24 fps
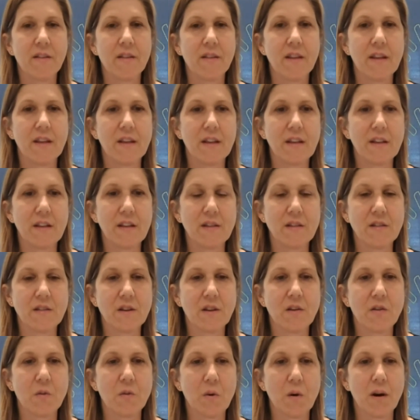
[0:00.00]
the
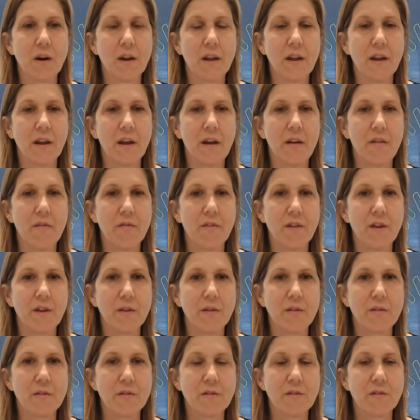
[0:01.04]
security of
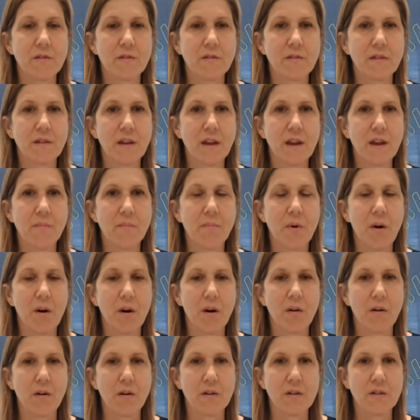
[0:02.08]
those key
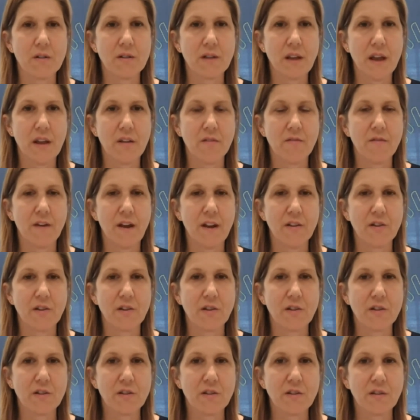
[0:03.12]
partners and
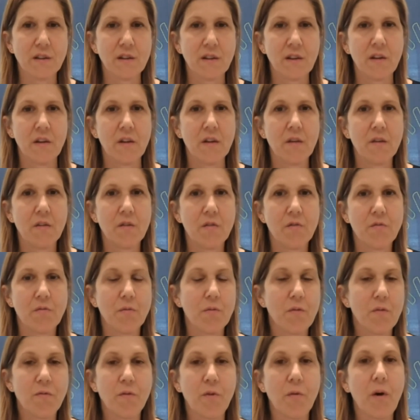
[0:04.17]
vendors
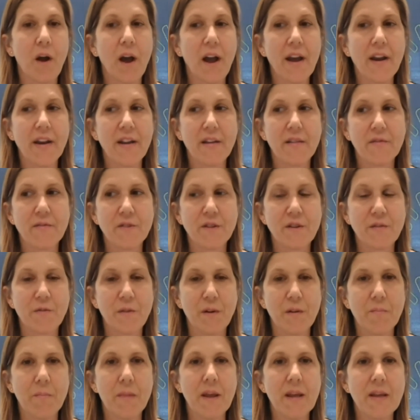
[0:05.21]
through a variety of
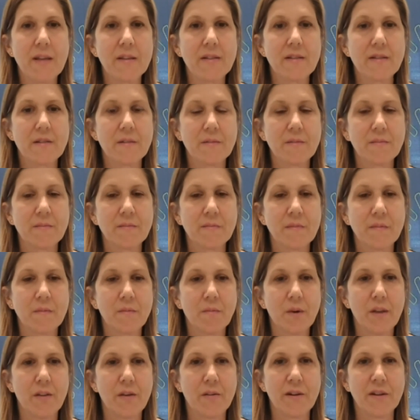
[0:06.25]
different means,
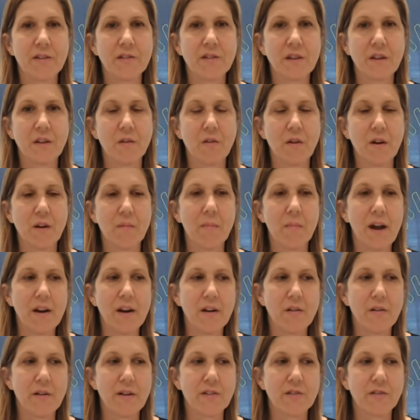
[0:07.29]
whether it's security
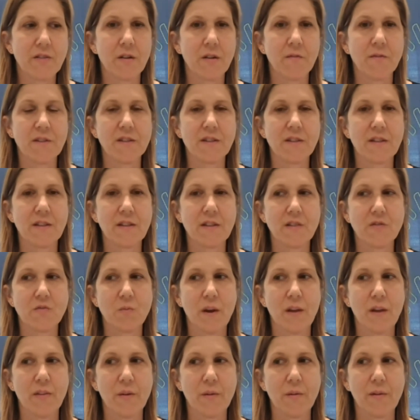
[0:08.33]
monitoring services,
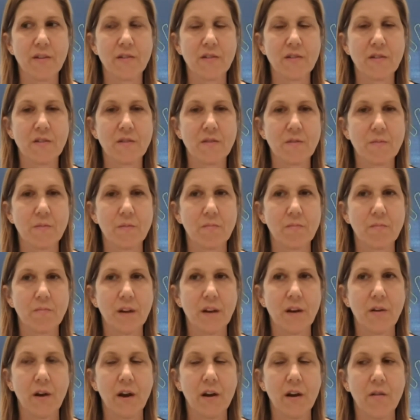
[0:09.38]
whether it's
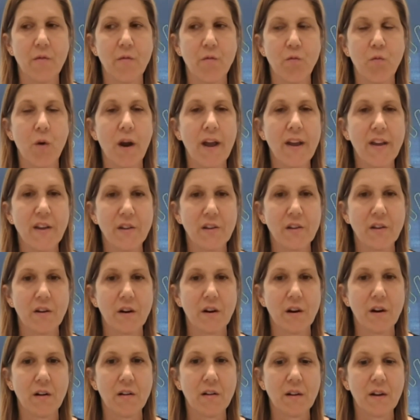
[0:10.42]
you know kind of
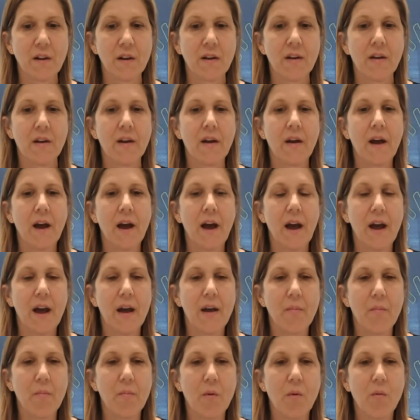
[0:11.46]
regular
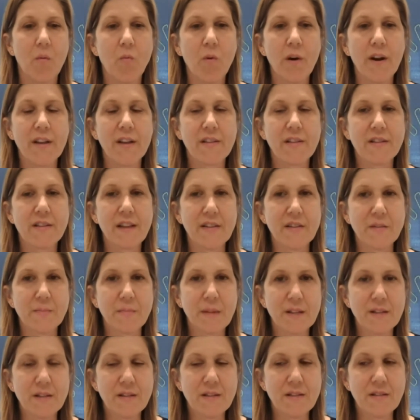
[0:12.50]
um,
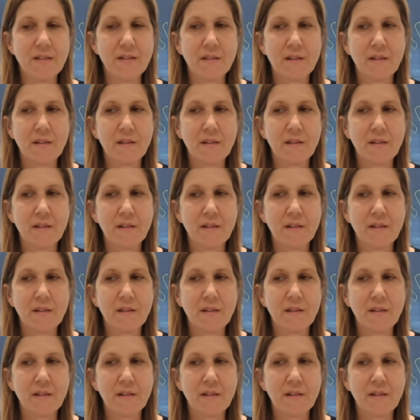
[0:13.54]
reassessments,